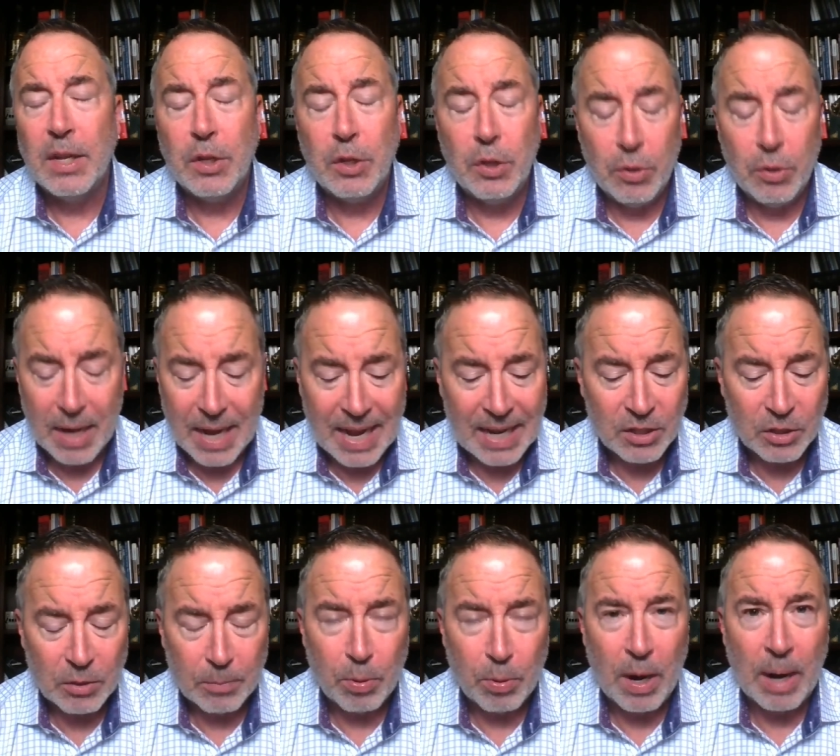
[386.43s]
You
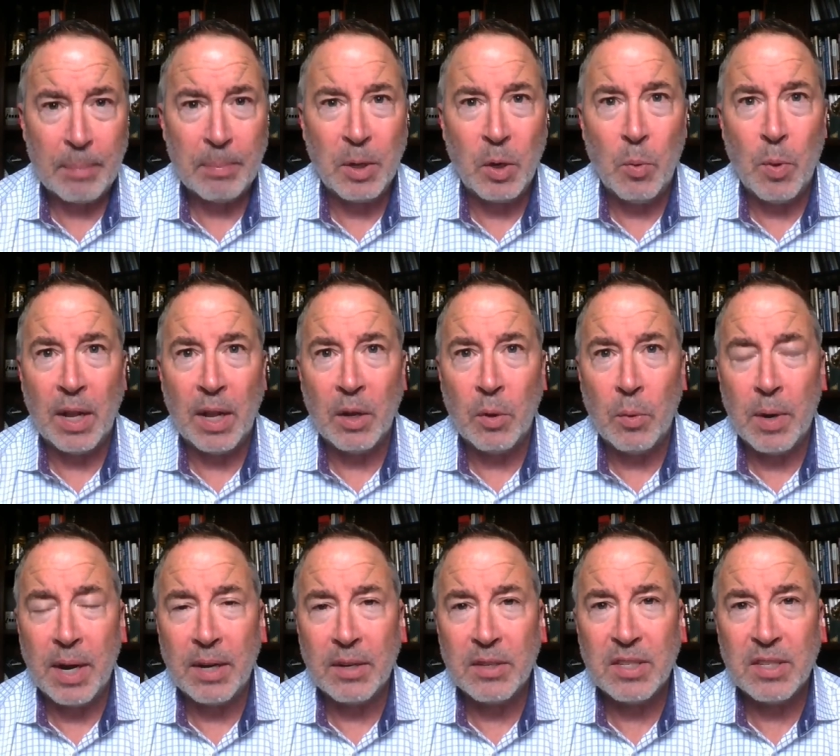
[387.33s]
guys are probably well
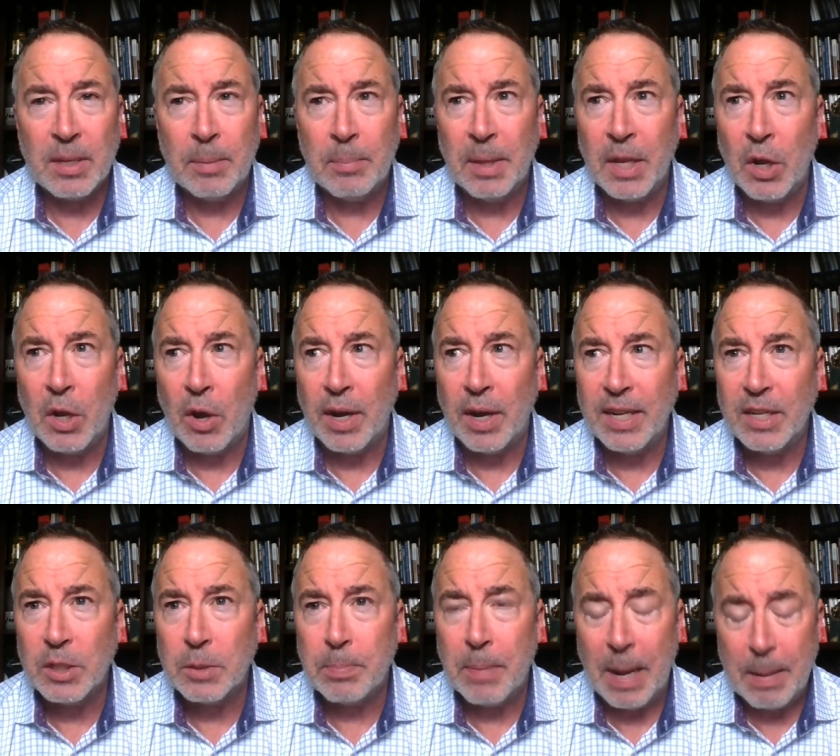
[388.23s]
aware, some of the
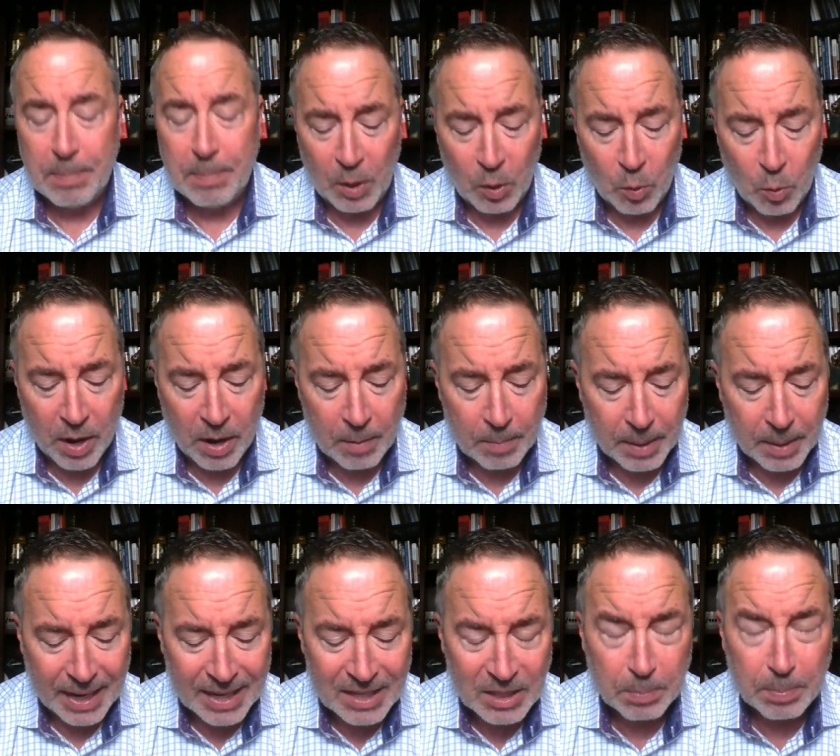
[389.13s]
audience might be aware,
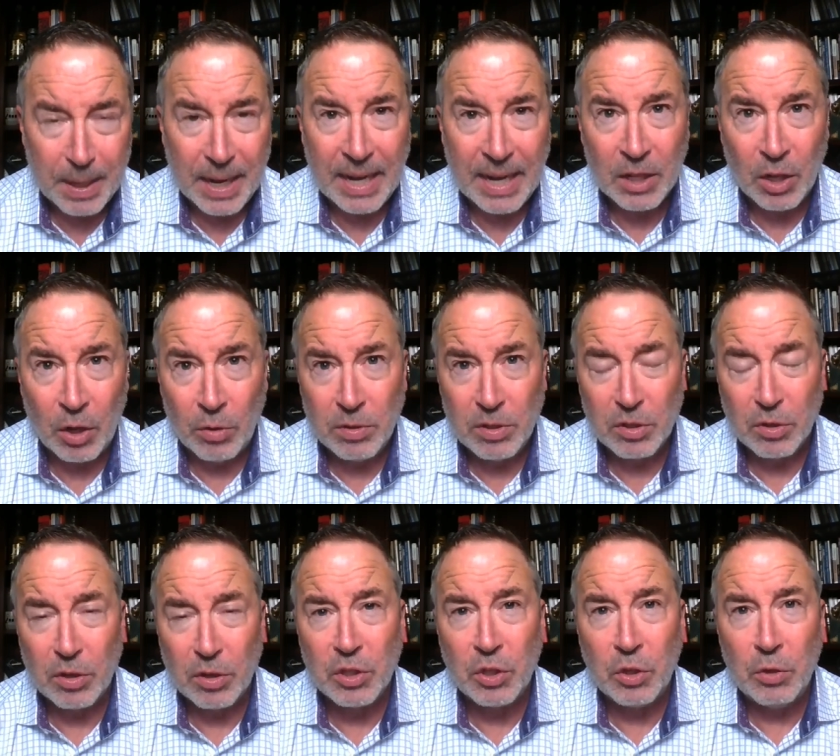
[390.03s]
but SBA loans
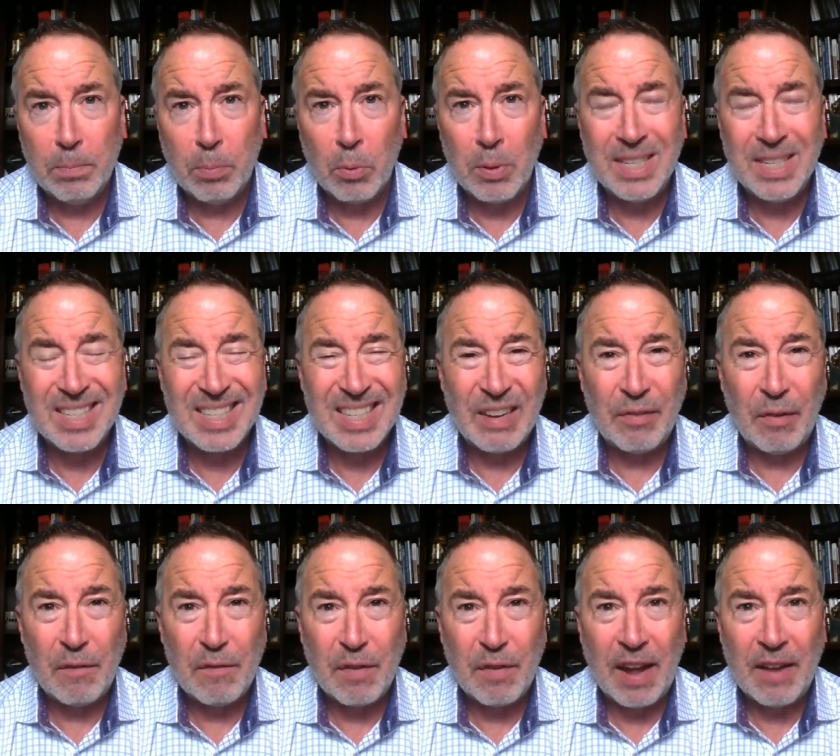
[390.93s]
are
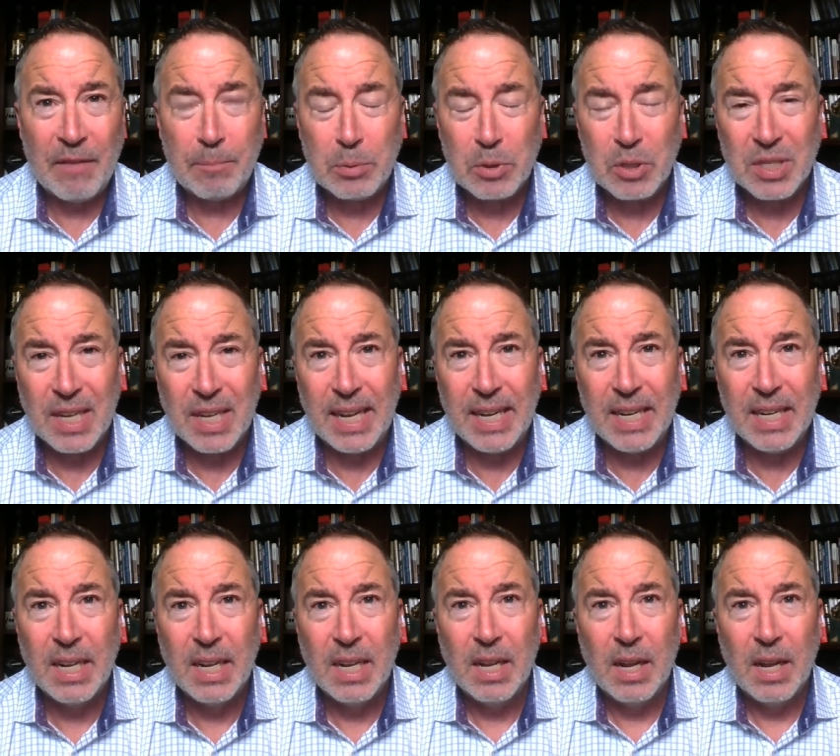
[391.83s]
2.75%
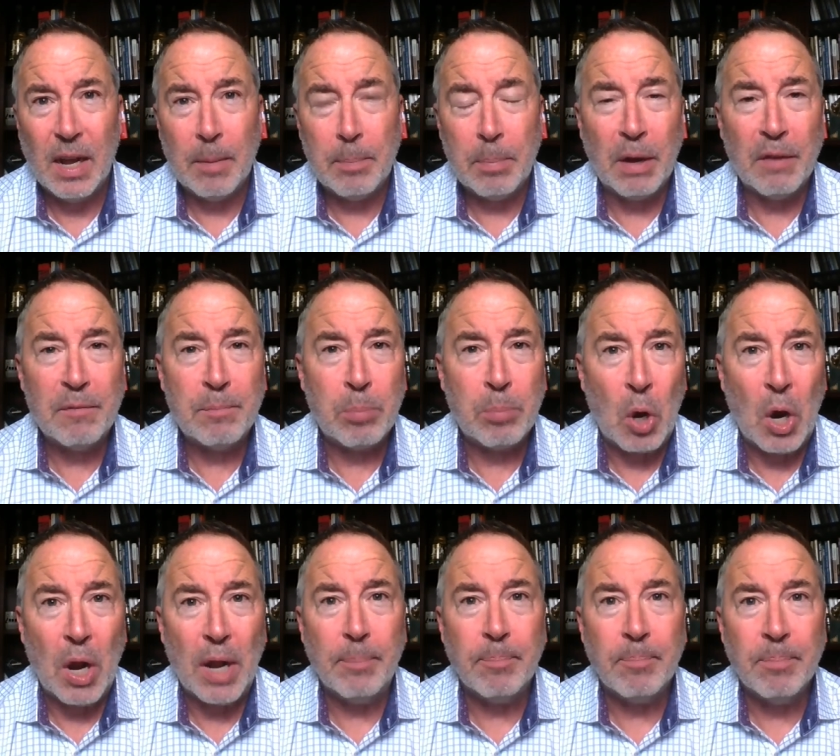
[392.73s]
above
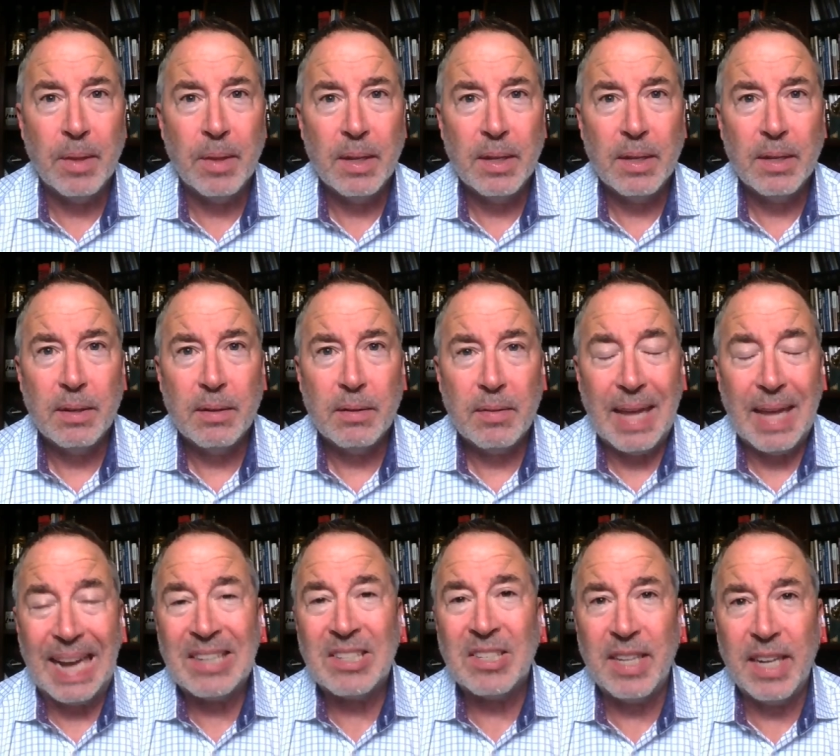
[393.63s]
prime.
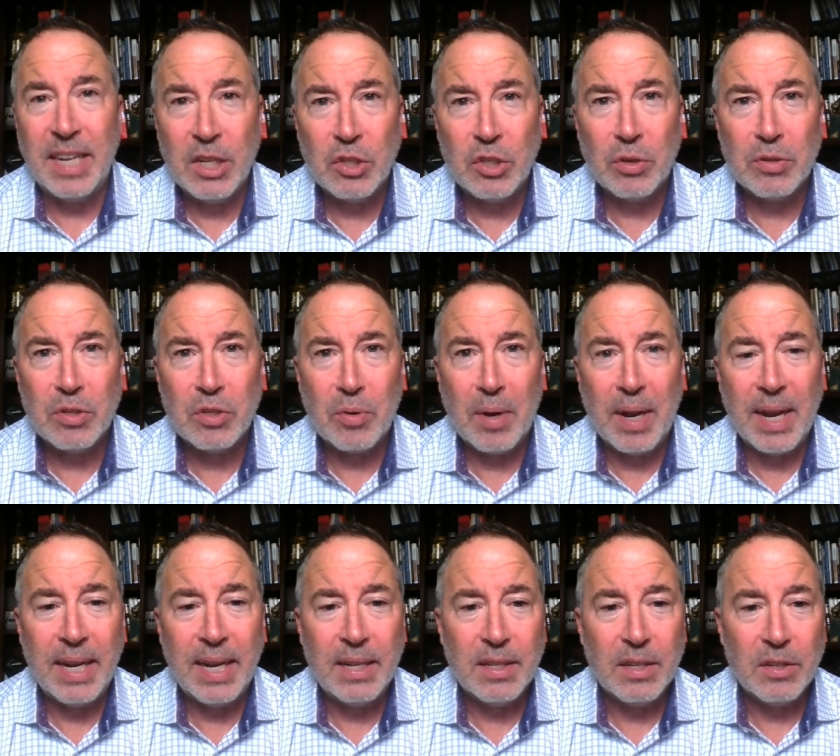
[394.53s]
That's the interest
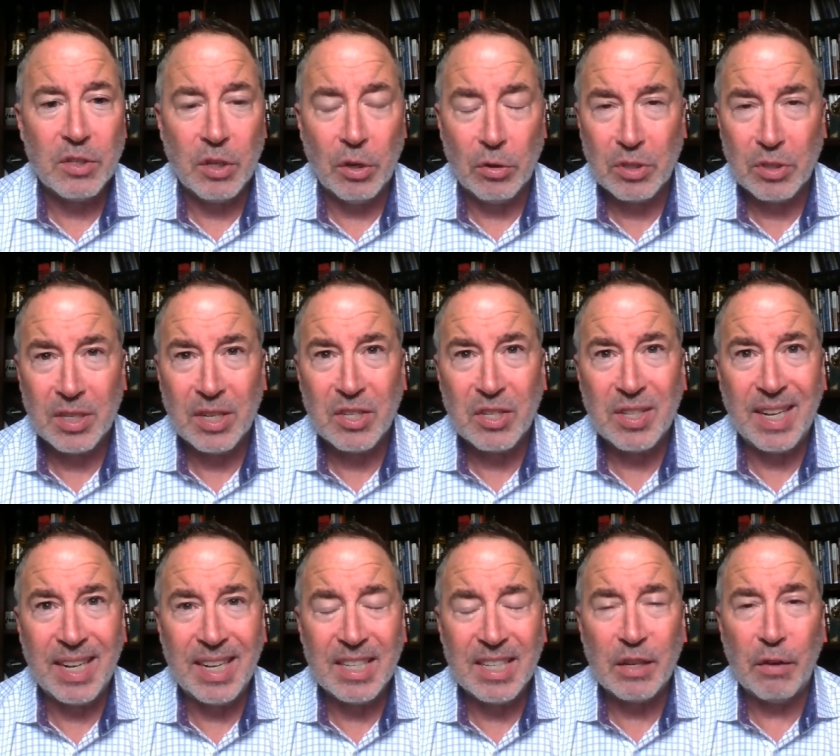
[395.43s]
rate. There's no such
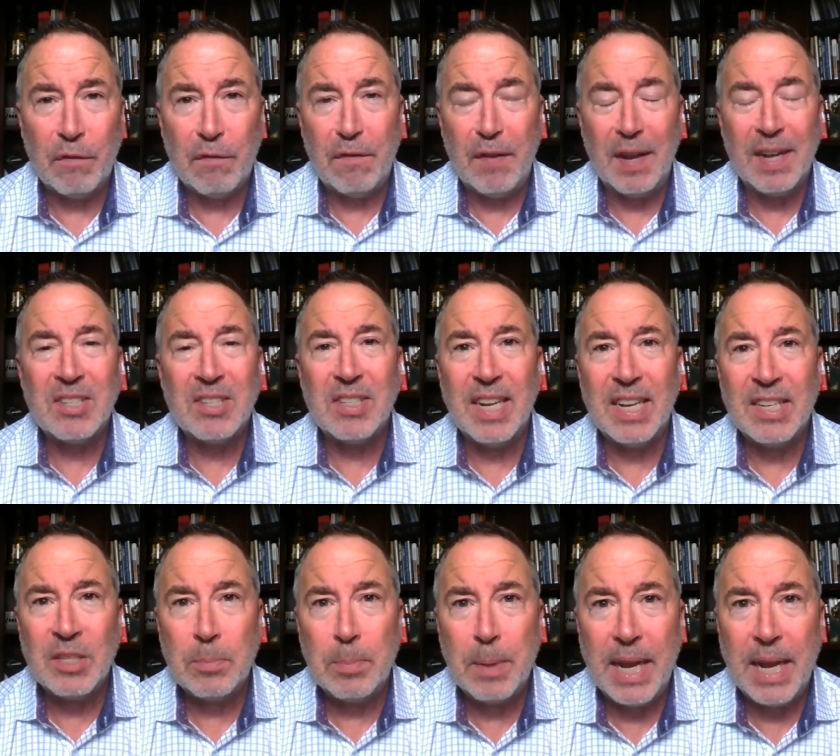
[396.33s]
thing as a fixed
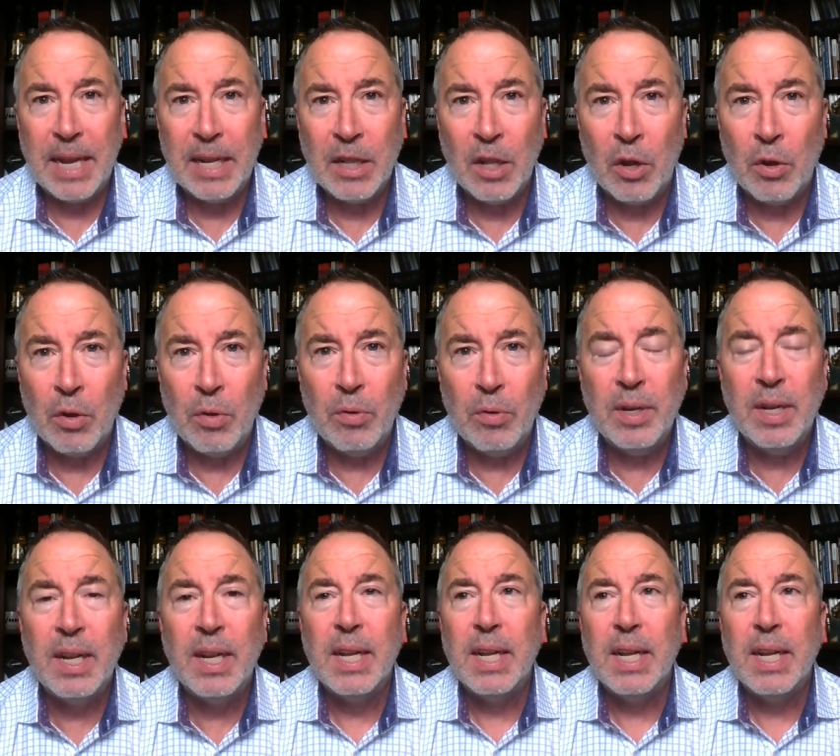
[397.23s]
SBA loan.